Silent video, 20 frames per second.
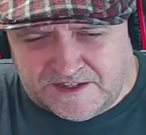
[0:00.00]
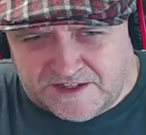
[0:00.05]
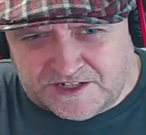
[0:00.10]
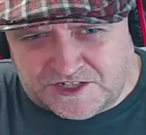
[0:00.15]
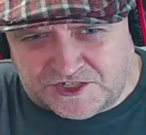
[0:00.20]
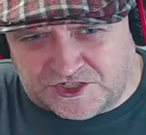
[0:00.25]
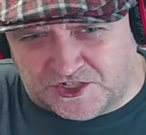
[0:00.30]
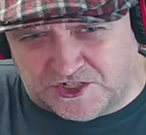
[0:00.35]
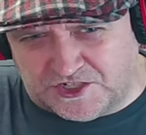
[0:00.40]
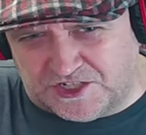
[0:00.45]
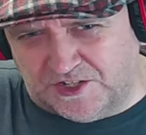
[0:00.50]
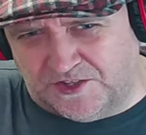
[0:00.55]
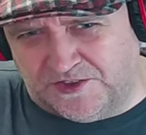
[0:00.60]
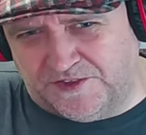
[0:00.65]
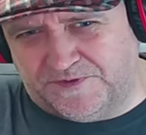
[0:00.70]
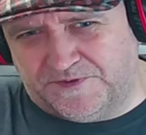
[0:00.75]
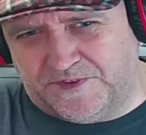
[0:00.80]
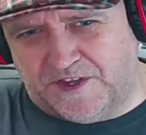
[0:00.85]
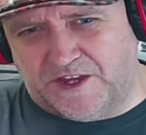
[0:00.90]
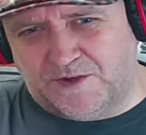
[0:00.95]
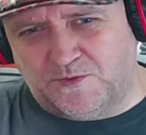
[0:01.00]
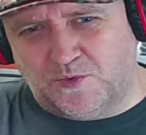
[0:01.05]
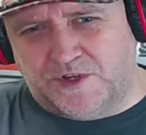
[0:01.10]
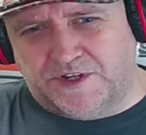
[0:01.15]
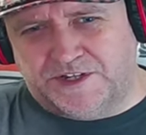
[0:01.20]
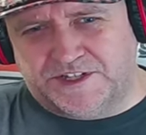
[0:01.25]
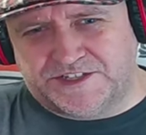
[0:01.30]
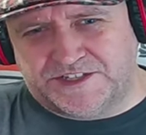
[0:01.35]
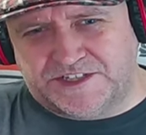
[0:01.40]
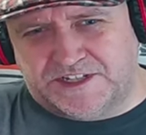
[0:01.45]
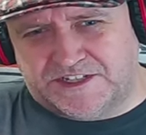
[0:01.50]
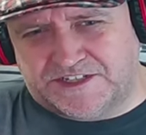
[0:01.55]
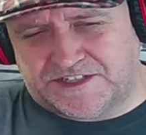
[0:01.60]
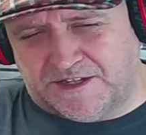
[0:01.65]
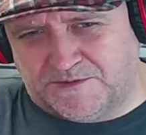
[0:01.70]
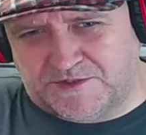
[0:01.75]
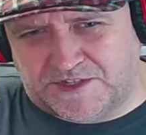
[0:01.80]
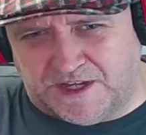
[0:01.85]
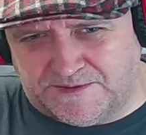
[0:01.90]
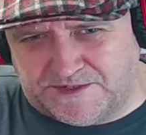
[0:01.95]
It's usually on the third one, isn't it?
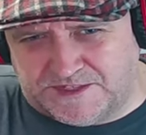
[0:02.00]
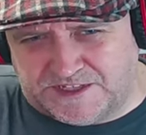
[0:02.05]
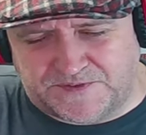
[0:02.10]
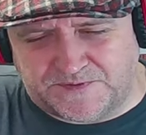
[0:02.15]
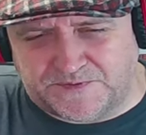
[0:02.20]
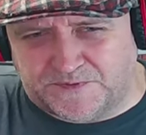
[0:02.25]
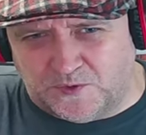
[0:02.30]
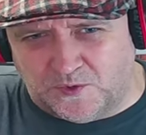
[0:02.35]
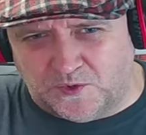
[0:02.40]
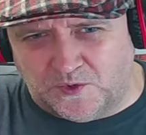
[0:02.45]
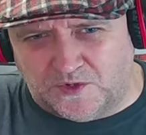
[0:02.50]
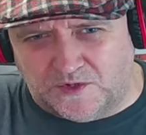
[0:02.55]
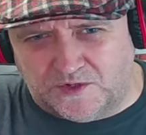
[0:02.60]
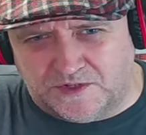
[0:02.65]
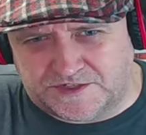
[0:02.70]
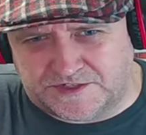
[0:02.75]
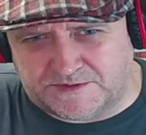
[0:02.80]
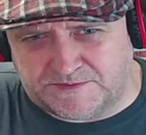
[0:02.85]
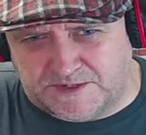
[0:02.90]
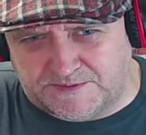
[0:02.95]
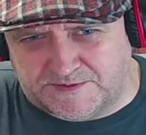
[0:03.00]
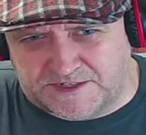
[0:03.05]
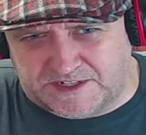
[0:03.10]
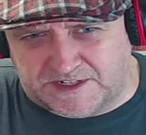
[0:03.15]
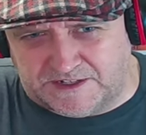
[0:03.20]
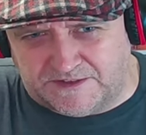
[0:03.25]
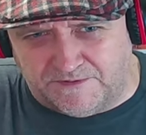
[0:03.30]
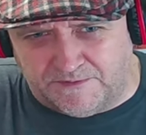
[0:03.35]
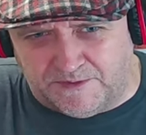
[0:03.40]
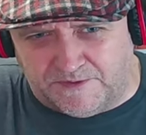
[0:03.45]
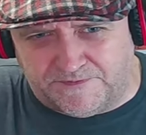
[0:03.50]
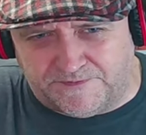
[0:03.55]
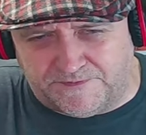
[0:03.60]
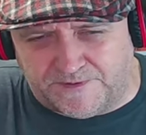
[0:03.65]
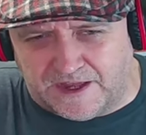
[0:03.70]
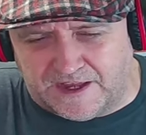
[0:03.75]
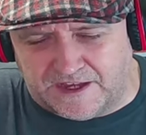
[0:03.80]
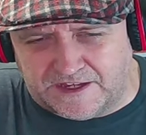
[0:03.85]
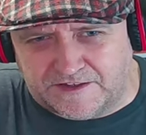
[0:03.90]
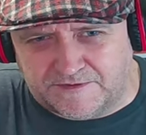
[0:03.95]
Sometimes it's four, sometimes it can even be
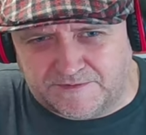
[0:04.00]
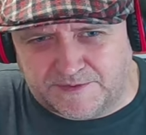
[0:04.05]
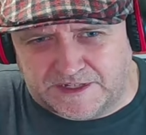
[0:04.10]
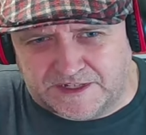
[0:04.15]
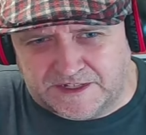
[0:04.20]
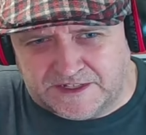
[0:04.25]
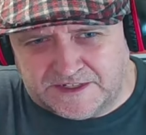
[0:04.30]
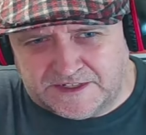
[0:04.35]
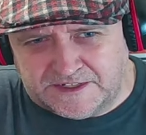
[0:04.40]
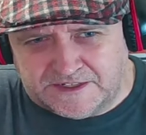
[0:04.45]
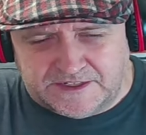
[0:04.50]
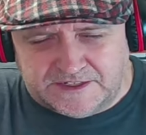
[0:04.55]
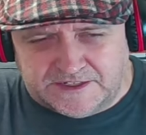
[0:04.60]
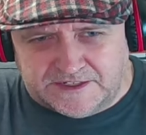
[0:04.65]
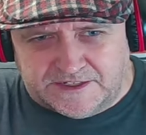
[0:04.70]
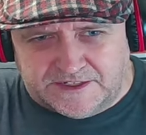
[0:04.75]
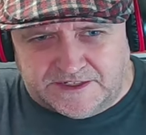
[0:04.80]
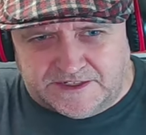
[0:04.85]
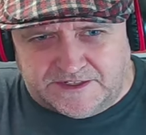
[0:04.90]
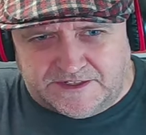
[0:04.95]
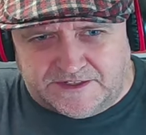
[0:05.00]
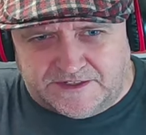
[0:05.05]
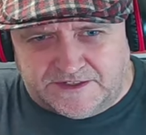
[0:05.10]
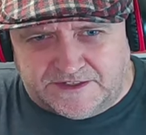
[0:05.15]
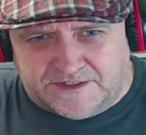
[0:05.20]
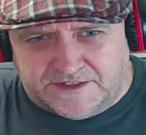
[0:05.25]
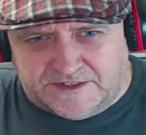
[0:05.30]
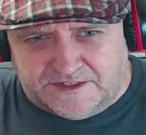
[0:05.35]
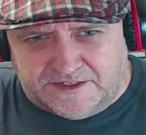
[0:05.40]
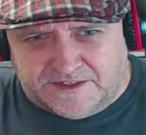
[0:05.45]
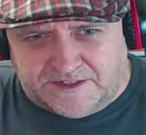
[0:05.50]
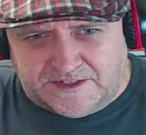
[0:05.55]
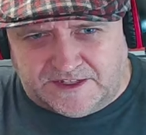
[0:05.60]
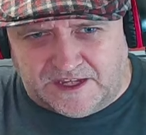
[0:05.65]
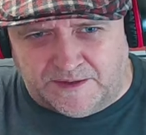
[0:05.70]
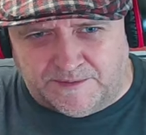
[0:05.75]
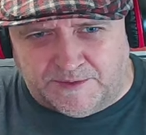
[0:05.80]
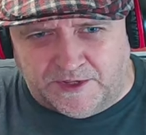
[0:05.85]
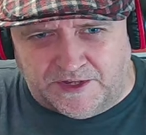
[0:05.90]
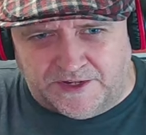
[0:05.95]
five.
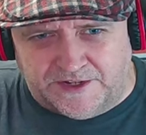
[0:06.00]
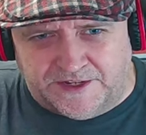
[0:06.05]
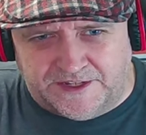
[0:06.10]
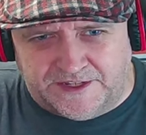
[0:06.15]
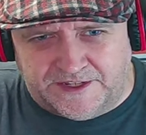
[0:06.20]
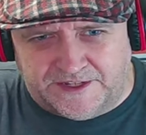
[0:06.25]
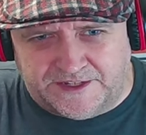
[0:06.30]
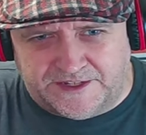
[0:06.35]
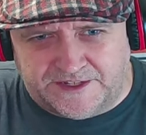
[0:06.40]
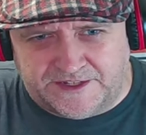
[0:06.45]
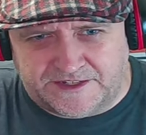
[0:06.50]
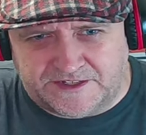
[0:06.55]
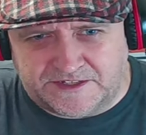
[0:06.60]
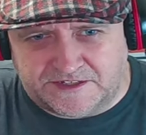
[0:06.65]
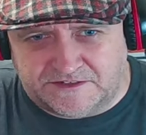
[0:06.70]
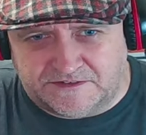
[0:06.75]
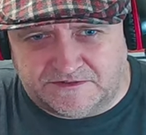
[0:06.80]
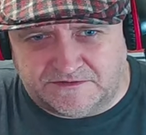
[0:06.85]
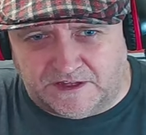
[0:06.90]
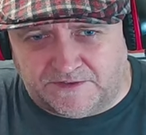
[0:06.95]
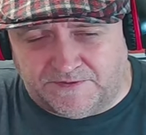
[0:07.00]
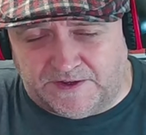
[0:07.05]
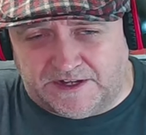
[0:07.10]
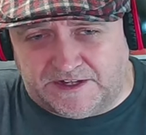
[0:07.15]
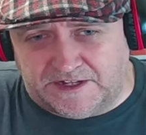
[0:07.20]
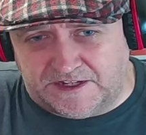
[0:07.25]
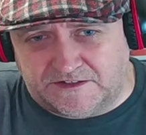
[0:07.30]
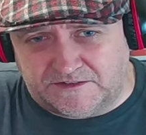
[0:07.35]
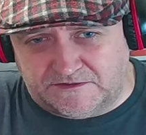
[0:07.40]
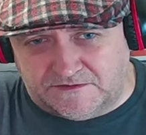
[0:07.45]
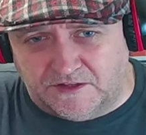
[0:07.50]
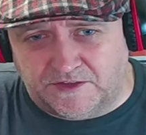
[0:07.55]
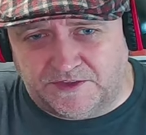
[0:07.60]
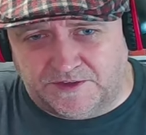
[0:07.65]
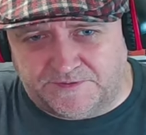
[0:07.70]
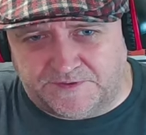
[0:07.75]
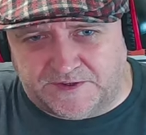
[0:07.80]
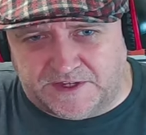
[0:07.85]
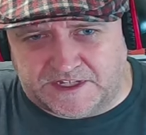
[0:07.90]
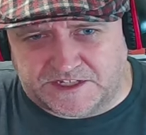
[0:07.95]
Come on. I've had it on
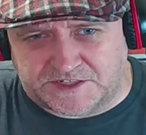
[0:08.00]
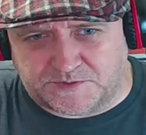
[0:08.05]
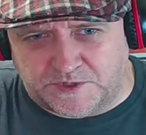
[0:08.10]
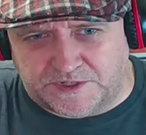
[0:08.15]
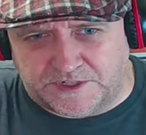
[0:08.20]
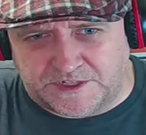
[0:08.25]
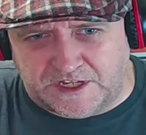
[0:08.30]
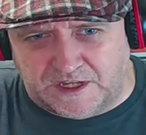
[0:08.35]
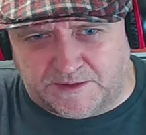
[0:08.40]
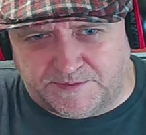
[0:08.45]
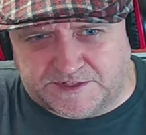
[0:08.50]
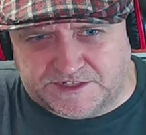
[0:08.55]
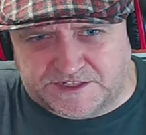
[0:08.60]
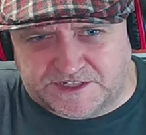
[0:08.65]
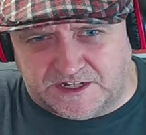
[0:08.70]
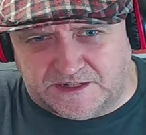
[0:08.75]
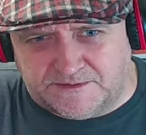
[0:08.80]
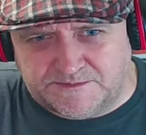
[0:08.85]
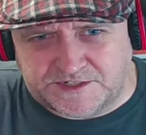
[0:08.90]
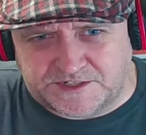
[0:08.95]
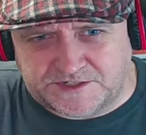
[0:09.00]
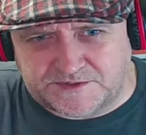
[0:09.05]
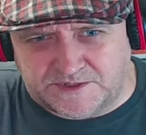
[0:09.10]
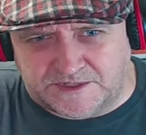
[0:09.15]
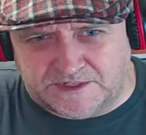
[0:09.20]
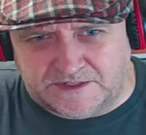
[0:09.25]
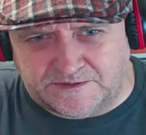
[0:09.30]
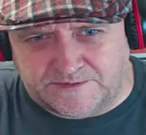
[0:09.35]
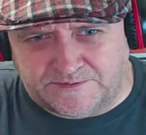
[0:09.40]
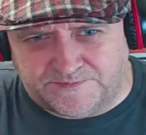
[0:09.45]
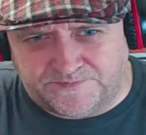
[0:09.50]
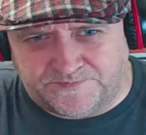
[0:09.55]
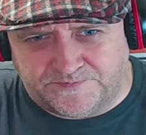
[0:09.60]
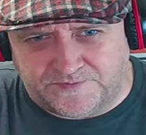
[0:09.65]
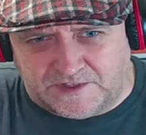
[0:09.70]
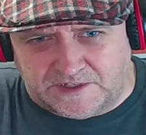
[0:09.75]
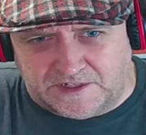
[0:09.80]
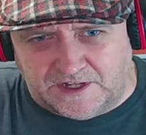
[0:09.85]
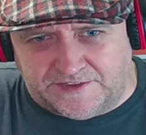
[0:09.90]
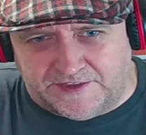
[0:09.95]
the first one a couple of times as well.
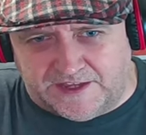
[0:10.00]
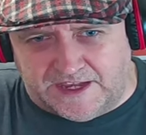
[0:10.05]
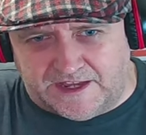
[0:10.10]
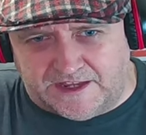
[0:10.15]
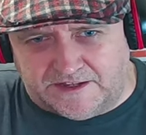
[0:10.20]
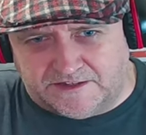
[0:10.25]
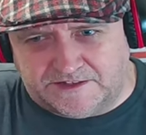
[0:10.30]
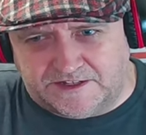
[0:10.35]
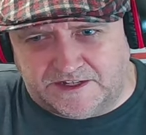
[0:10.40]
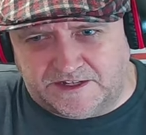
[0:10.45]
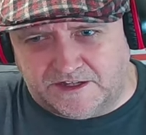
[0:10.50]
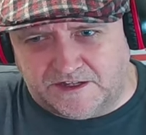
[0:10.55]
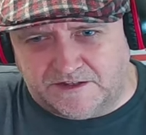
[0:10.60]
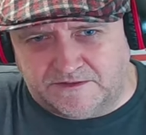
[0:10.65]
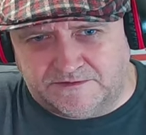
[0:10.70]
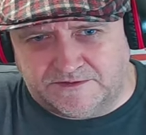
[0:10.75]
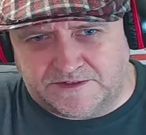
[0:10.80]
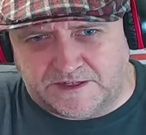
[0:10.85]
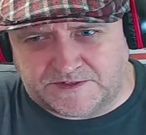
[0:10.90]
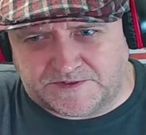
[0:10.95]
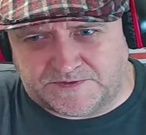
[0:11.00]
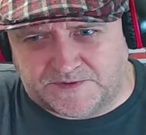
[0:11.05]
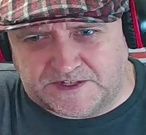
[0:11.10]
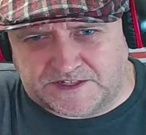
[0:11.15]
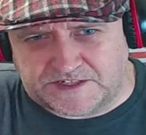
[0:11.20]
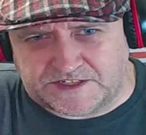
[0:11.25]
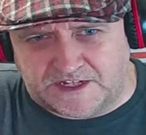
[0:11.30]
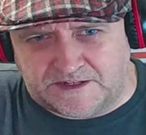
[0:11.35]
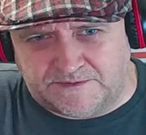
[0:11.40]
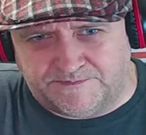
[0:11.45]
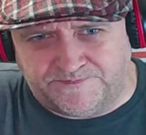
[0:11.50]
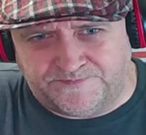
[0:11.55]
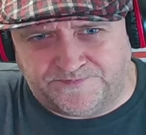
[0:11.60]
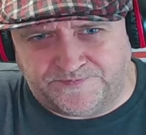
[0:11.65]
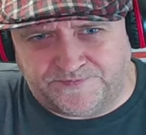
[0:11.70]
Like that. There you go. That was the first time.